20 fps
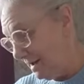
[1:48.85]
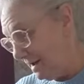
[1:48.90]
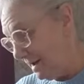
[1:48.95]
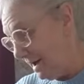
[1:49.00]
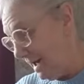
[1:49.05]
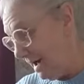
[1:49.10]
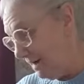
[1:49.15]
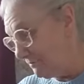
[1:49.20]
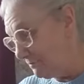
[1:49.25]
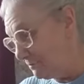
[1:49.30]

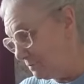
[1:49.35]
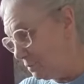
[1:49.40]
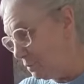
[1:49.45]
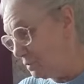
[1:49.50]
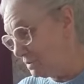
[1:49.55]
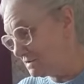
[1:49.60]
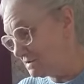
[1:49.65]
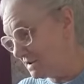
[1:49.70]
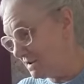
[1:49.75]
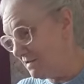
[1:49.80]
and I have
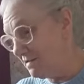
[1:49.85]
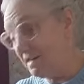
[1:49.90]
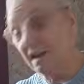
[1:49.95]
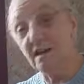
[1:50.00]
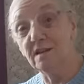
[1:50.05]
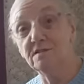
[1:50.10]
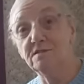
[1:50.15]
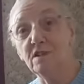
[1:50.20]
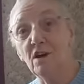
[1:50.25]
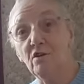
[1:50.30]
books and
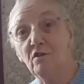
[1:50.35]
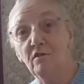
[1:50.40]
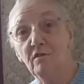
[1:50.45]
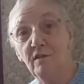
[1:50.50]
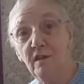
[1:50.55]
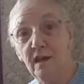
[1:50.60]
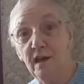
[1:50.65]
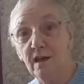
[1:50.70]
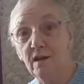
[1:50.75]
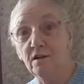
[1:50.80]
things
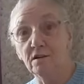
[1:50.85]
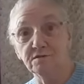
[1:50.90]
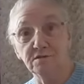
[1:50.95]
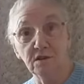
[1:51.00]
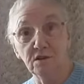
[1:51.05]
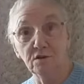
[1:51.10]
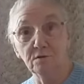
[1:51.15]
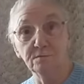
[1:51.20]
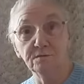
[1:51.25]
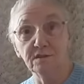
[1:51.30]
on there
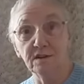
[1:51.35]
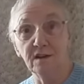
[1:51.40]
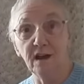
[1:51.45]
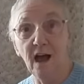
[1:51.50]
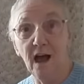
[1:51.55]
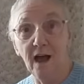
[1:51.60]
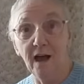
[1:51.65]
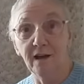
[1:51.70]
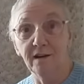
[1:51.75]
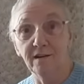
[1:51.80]
because it comes in
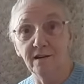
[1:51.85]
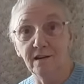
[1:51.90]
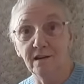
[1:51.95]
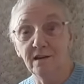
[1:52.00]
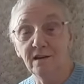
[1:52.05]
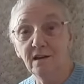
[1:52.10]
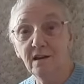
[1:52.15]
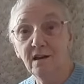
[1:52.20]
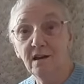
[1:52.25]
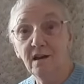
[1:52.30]

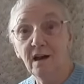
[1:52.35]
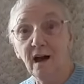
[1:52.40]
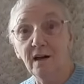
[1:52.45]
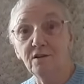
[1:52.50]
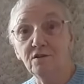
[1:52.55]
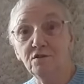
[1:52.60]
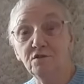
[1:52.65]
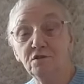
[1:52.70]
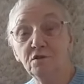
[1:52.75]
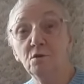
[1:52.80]
handy.
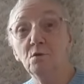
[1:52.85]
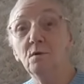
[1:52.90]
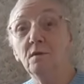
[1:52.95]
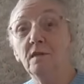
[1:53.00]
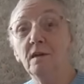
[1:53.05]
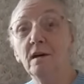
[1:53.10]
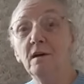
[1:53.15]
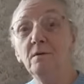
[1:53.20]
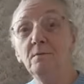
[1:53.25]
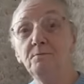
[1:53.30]
I could do
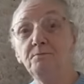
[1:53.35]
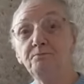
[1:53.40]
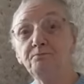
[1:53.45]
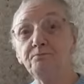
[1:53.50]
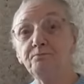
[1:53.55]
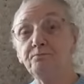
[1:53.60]
with a